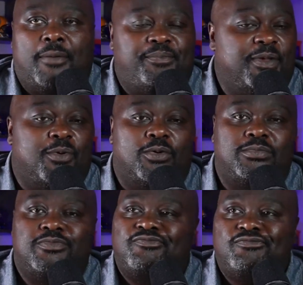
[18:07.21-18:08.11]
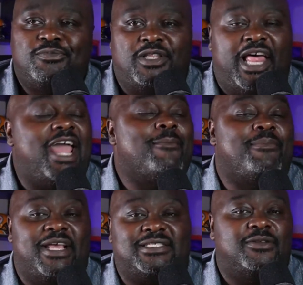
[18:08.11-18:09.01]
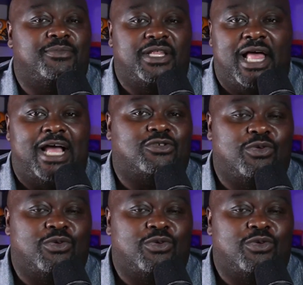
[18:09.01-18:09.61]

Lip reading: People lambasted me last